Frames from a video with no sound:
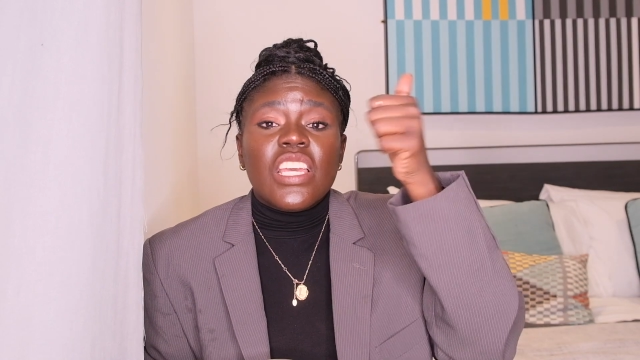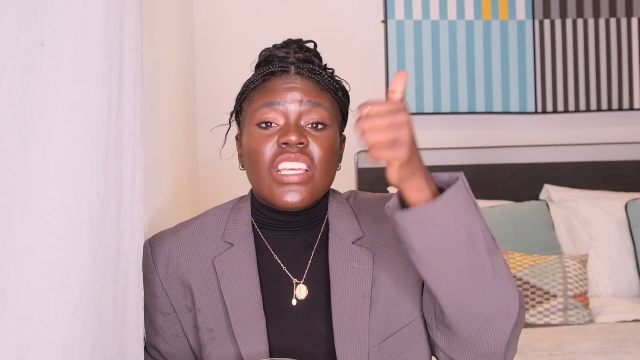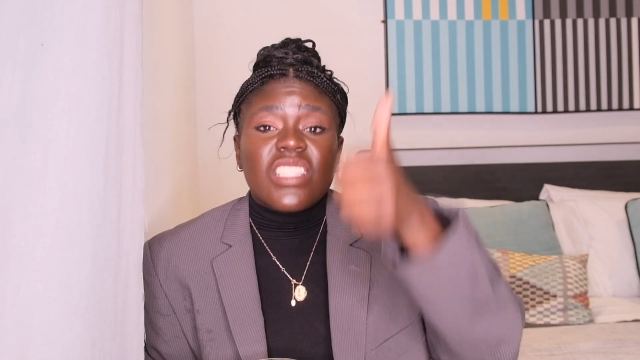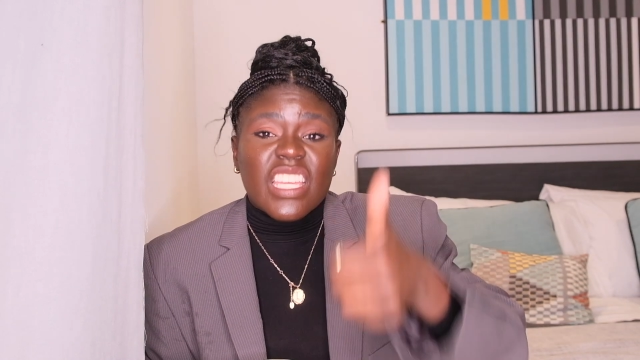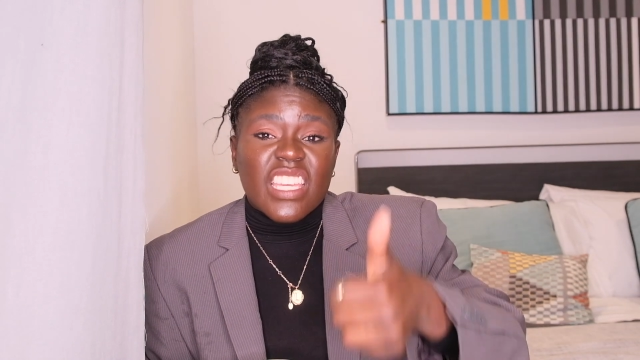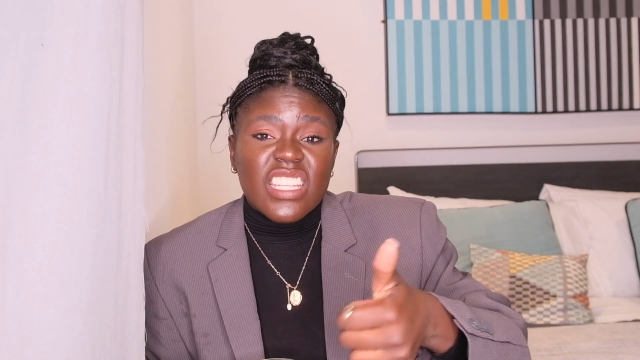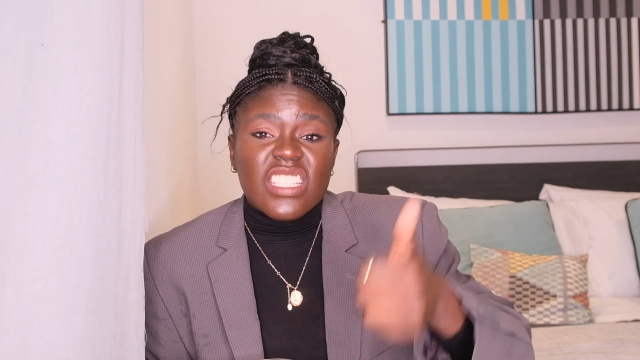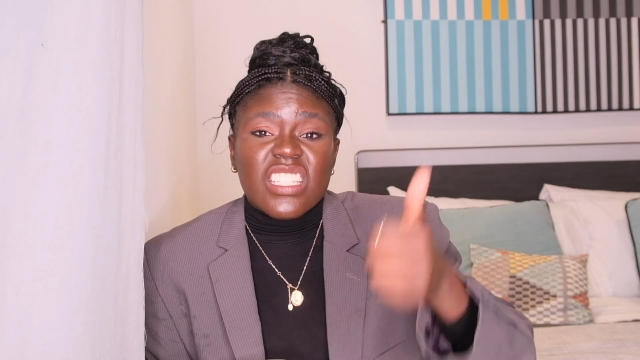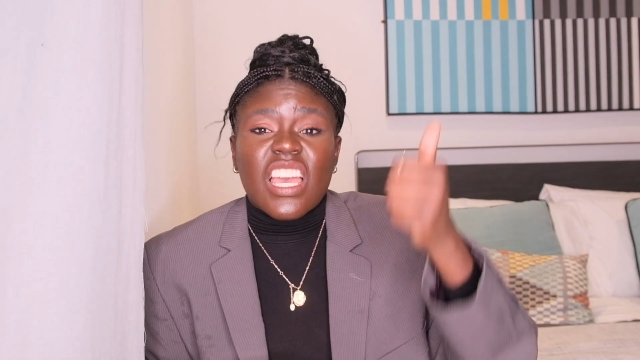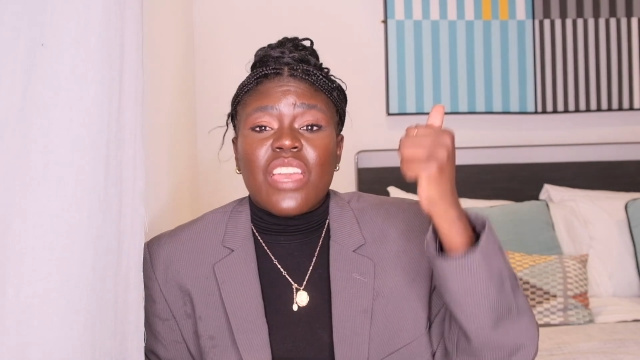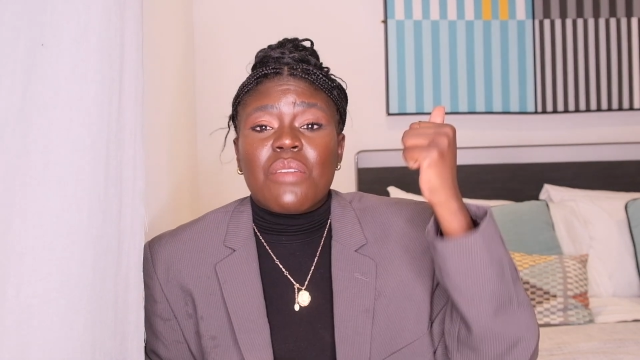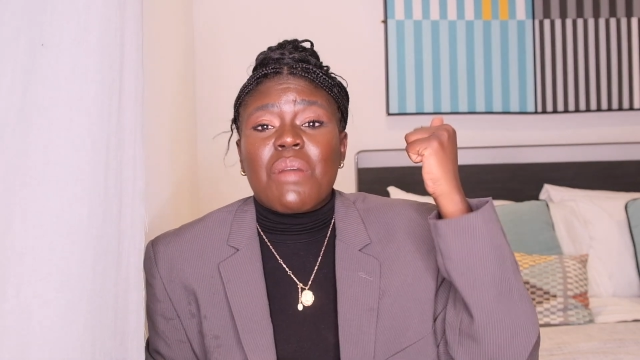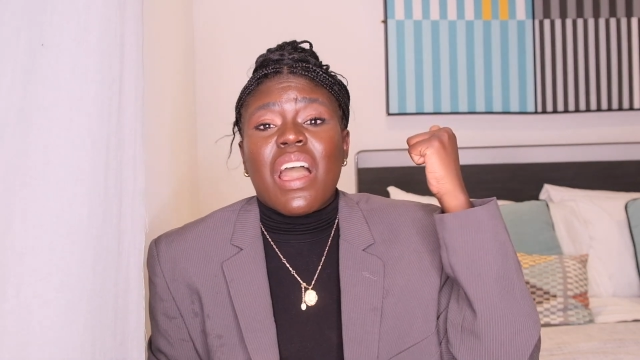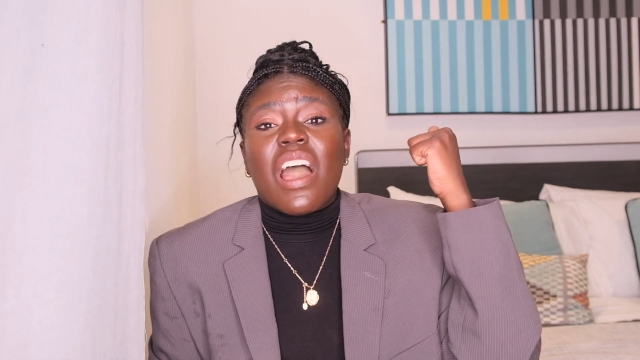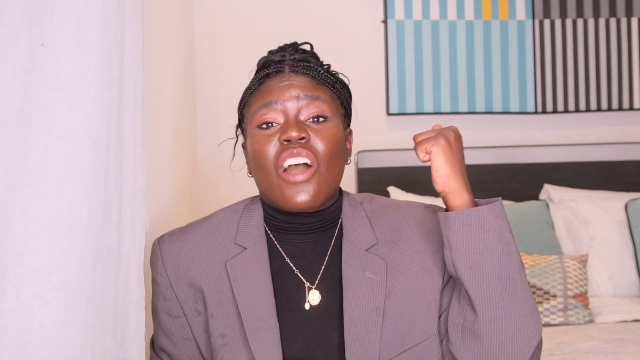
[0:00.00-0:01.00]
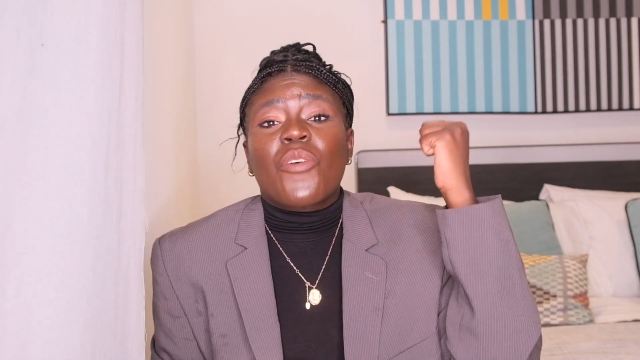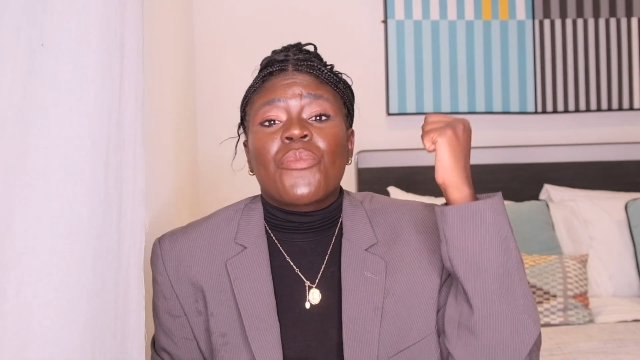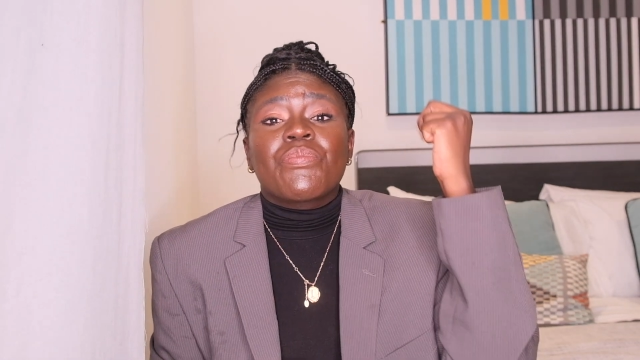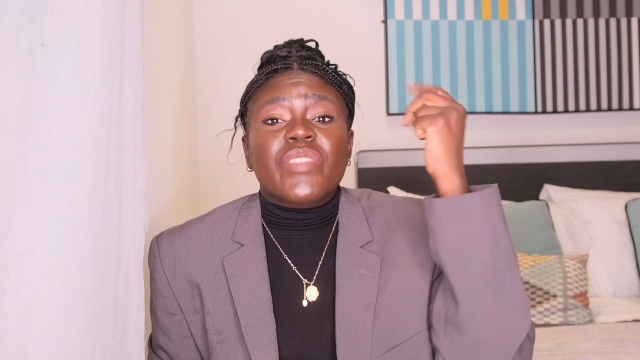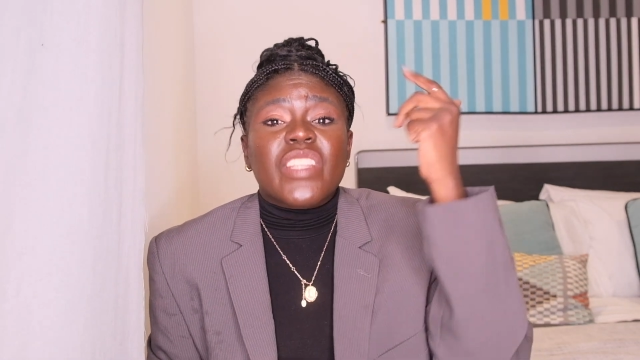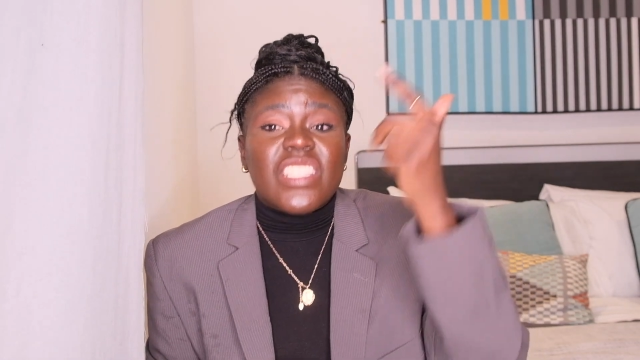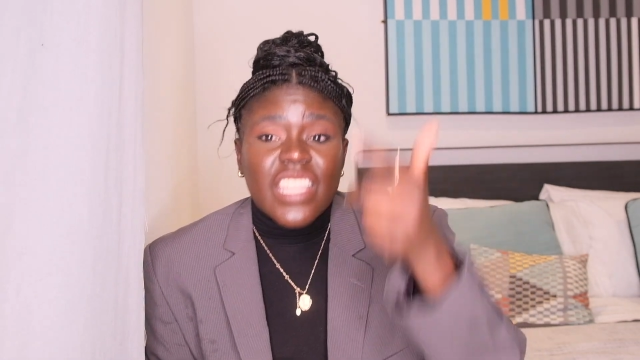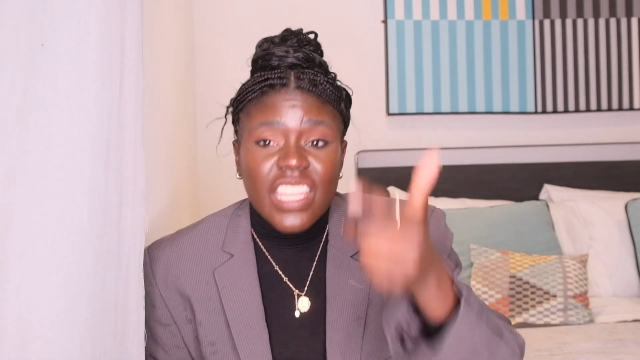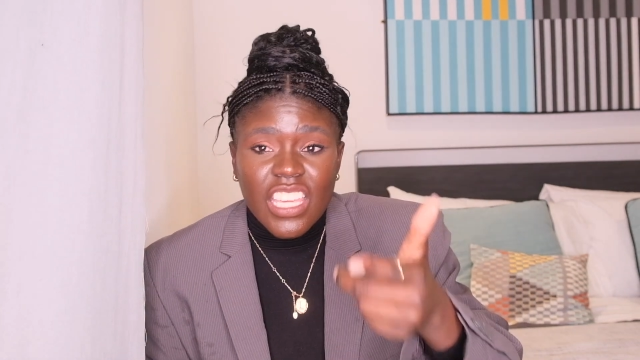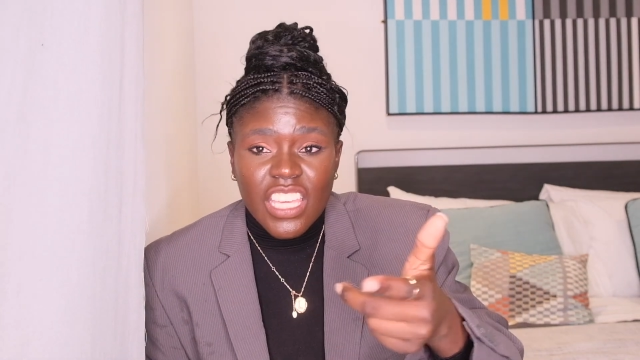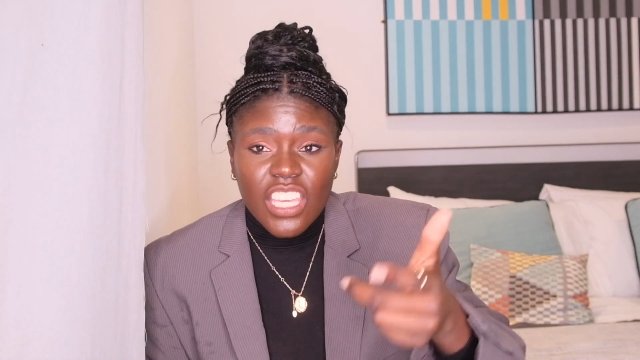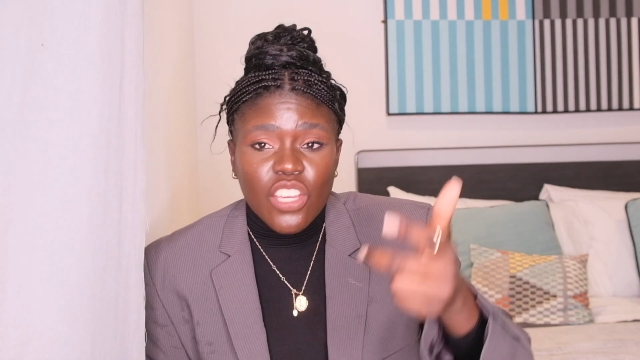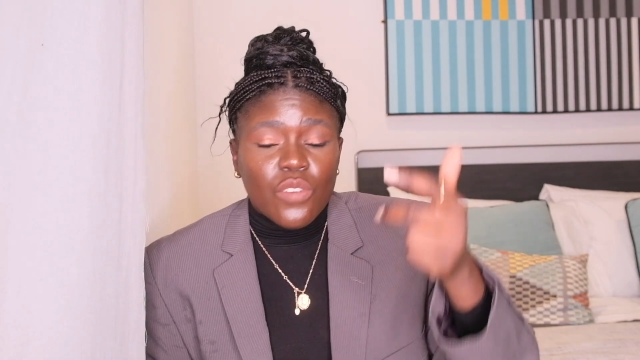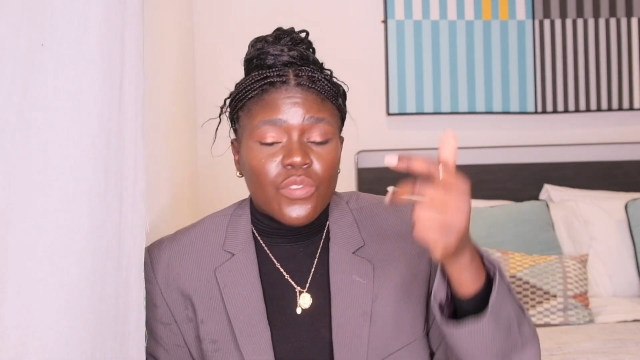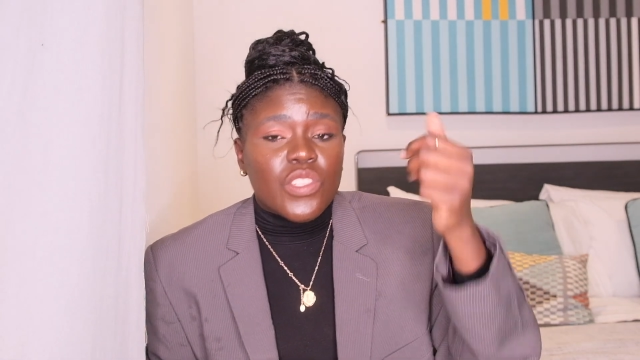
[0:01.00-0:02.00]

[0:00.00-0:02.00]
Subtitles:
taking time out, taking care of